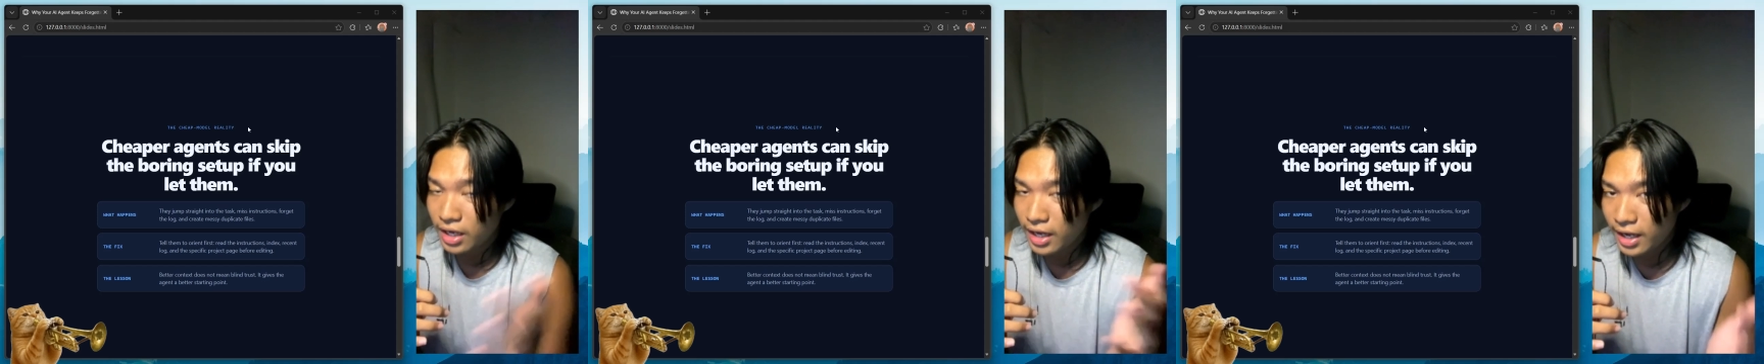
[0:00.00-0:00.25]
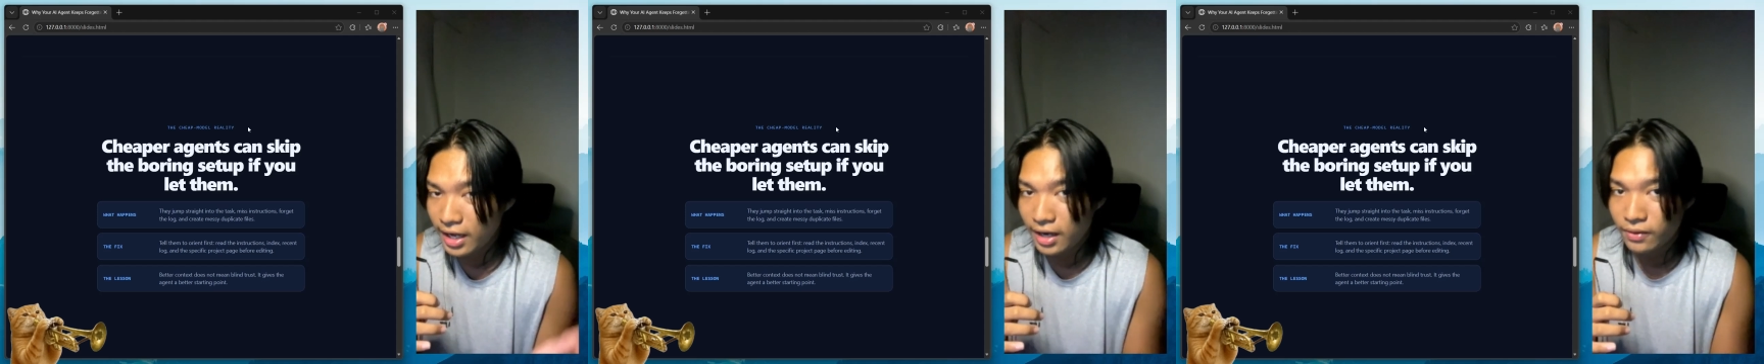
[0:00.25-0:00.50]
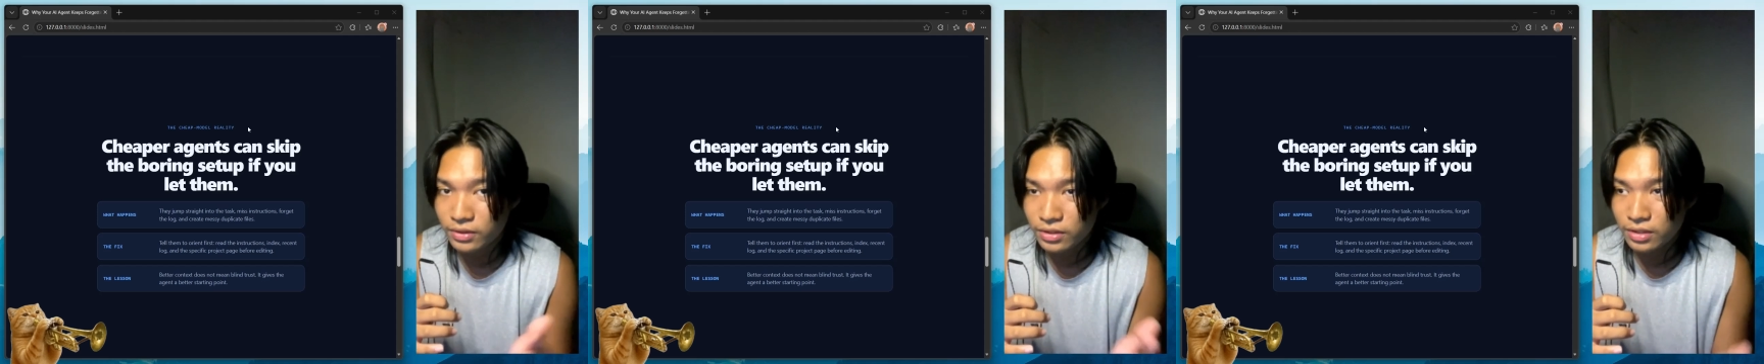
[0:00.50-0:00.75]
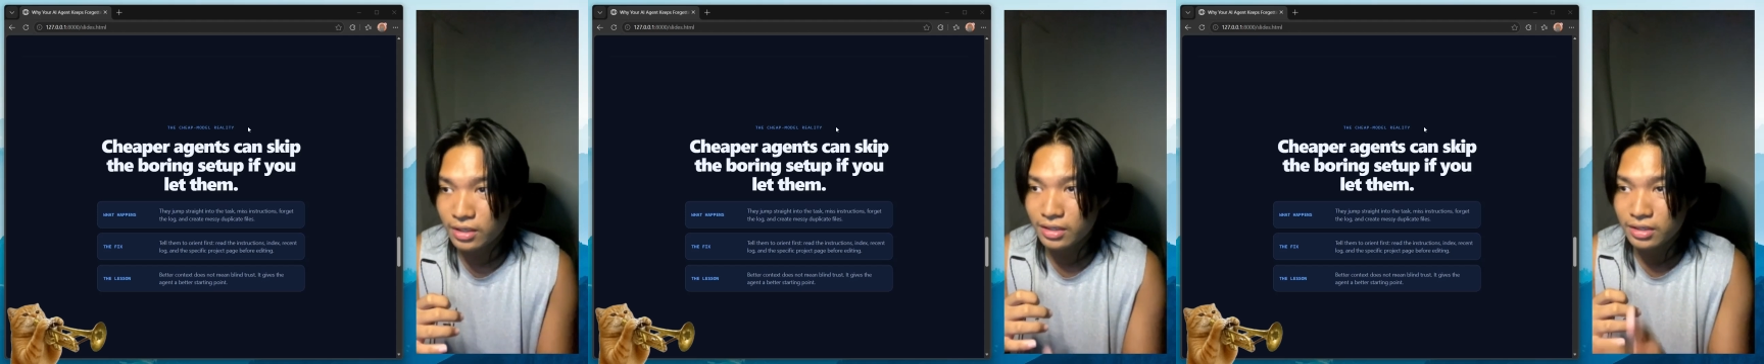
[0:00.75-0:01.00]
how it
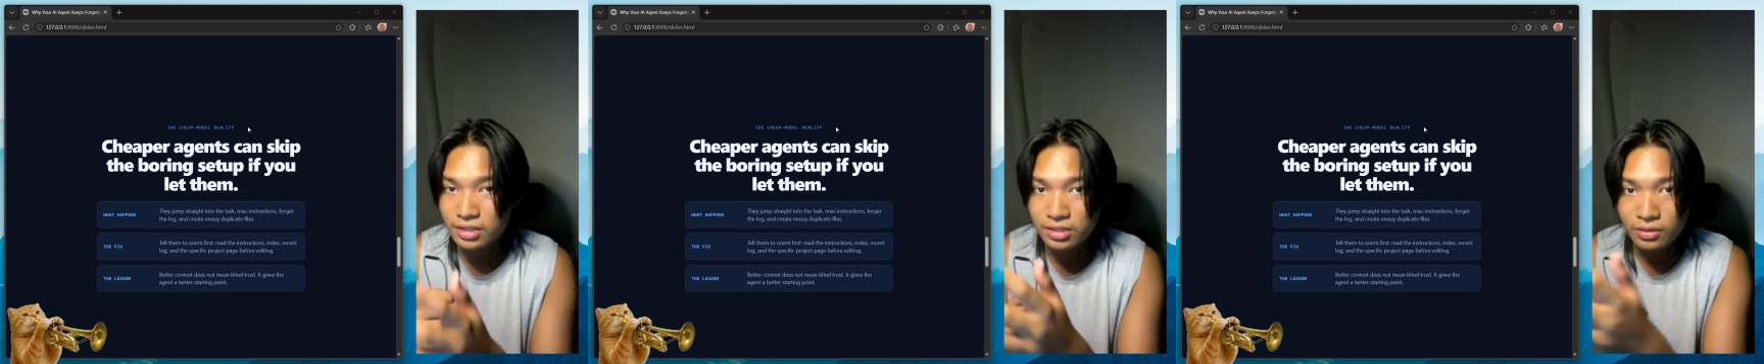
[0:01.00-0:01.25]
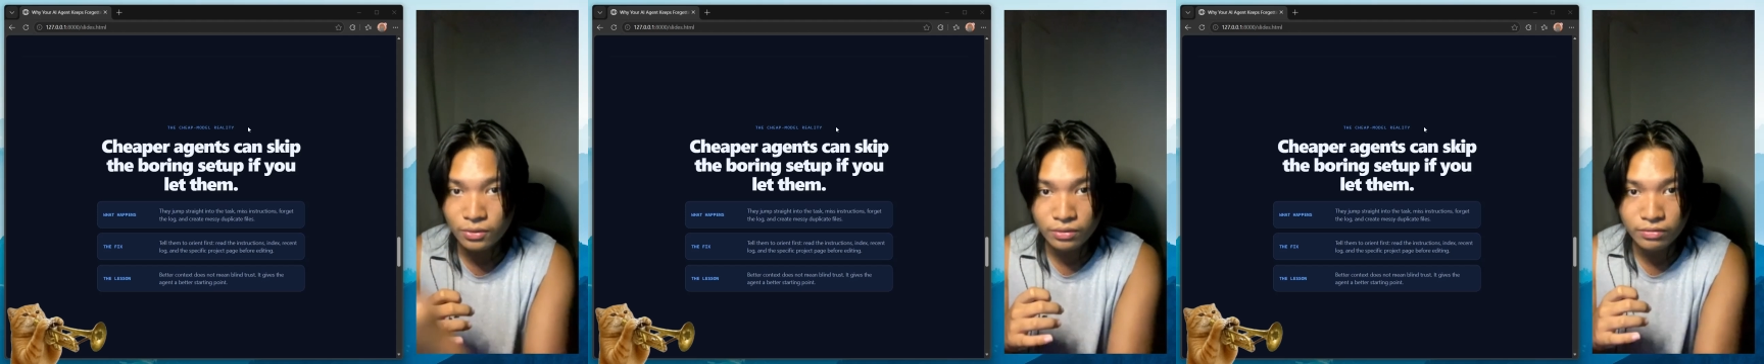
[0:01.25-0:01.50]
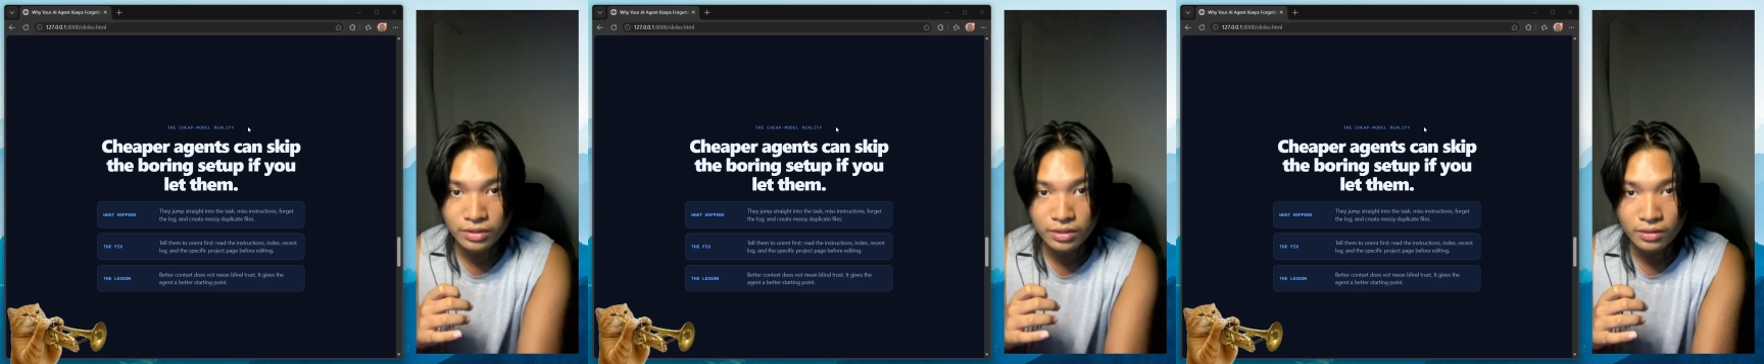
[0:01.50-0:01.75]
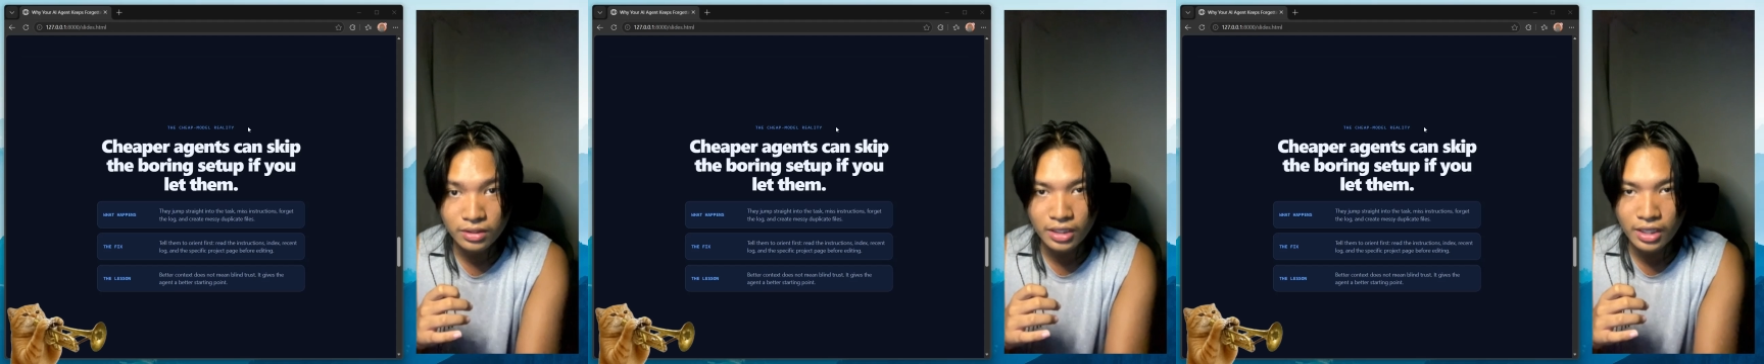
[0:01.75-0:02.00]
created this whole video,
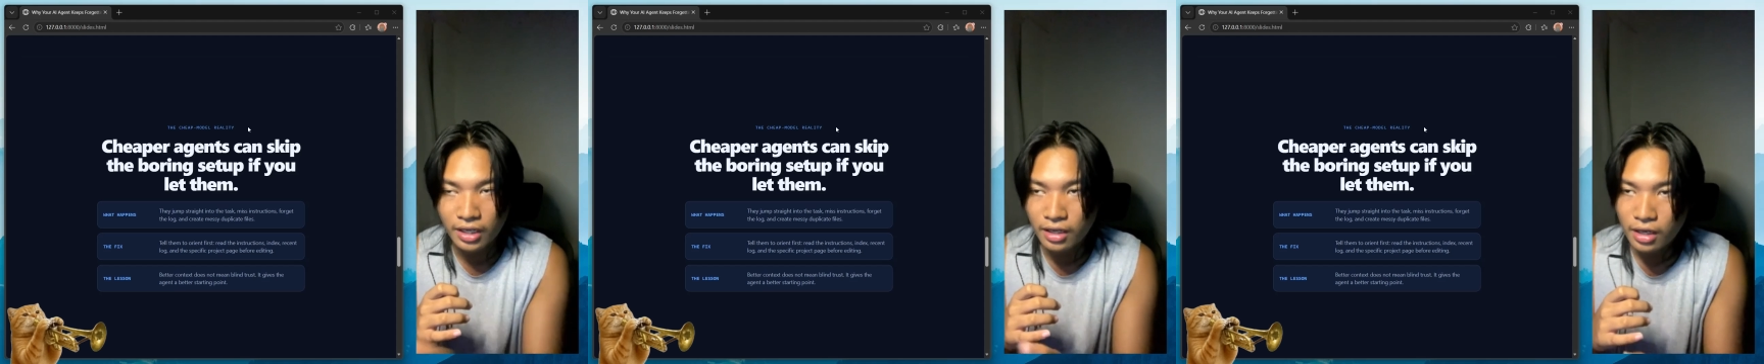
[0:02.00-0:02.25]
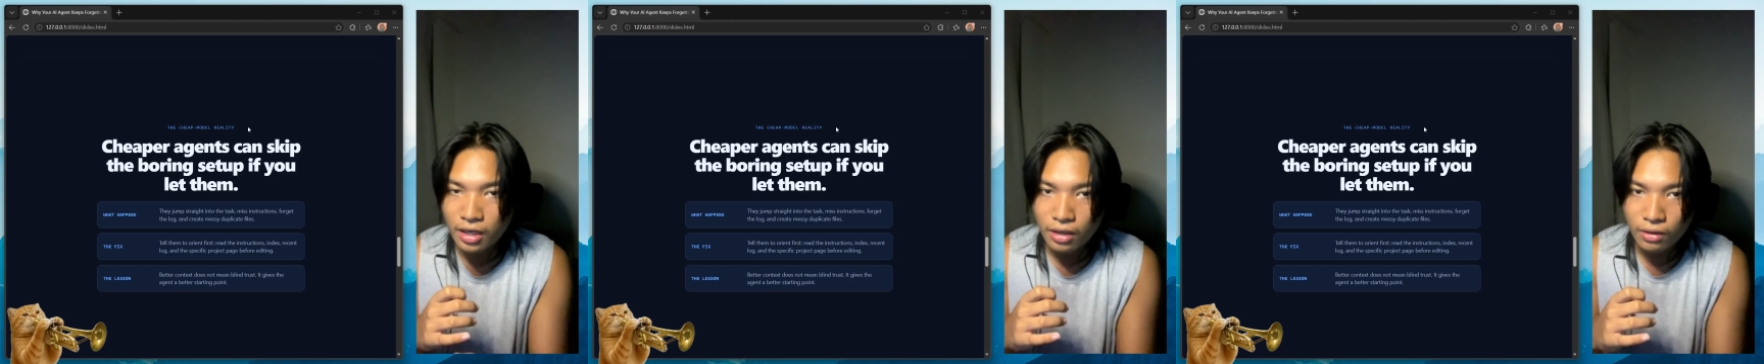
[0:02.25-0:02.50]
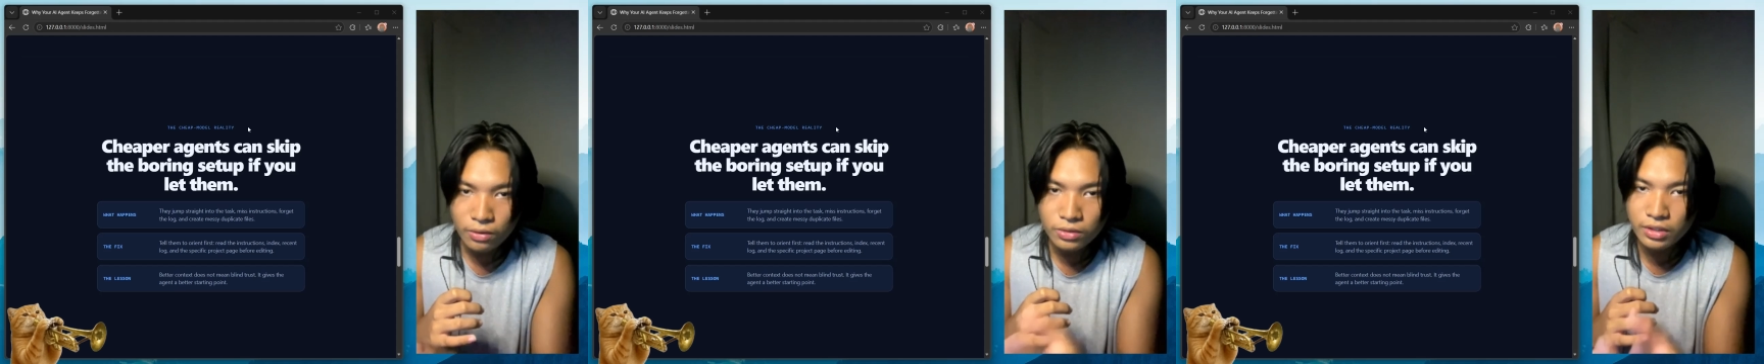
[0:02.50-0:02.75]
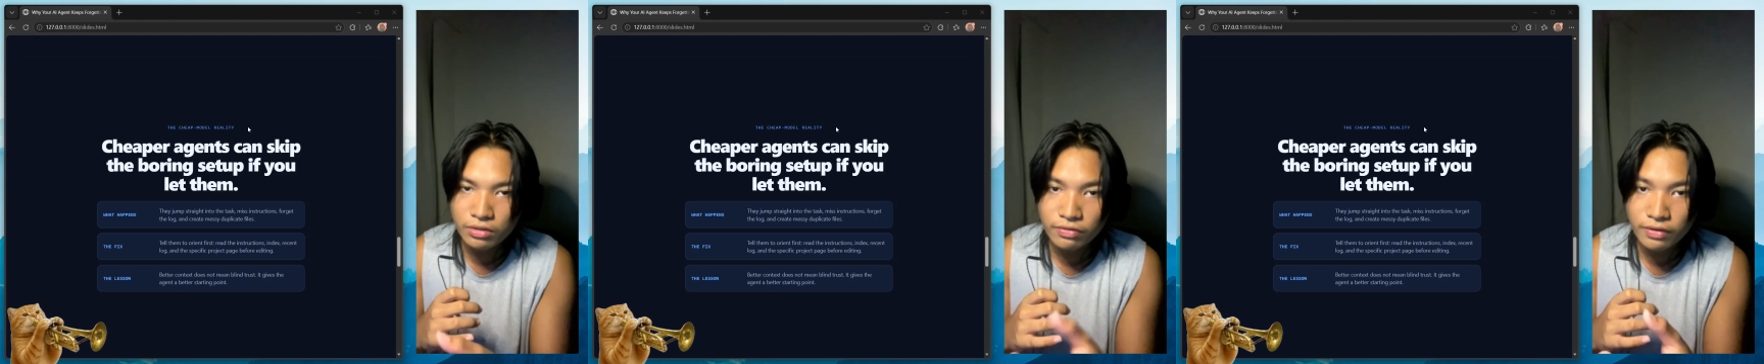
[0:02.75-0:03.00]
and then like, oh,
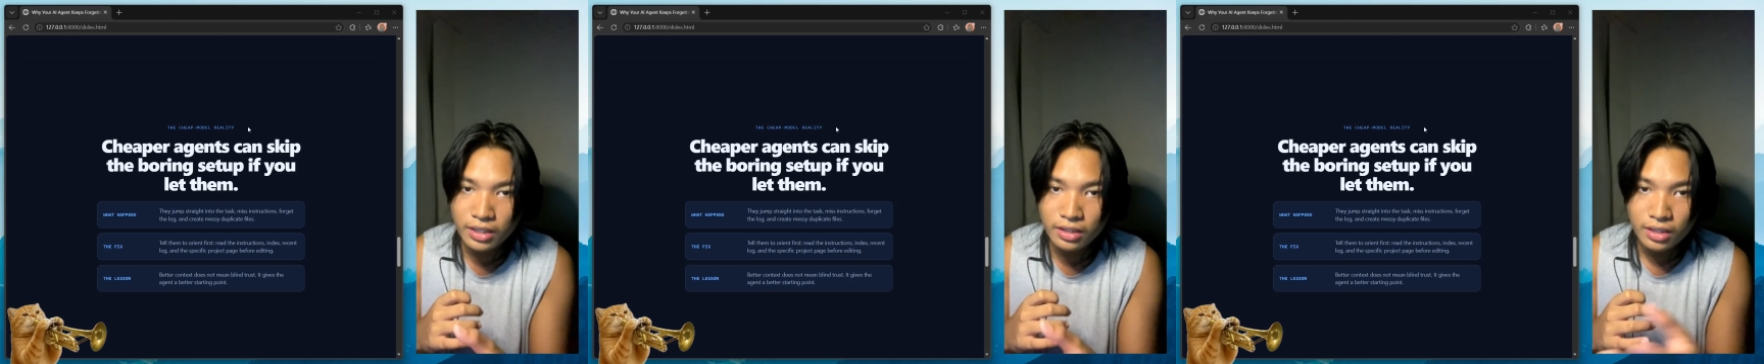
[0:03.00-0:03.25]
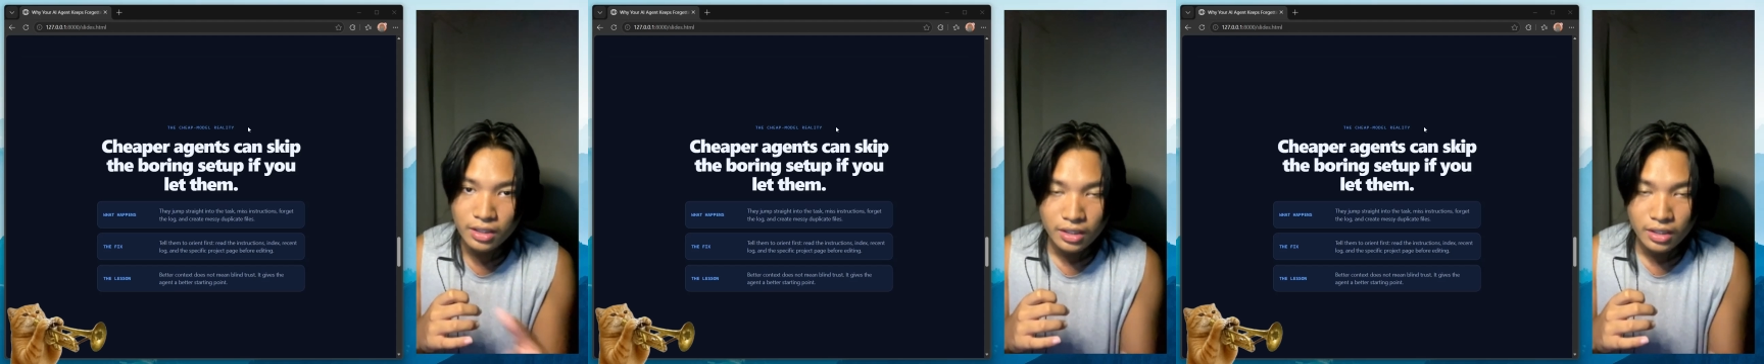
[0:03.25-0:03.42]
sounds fine.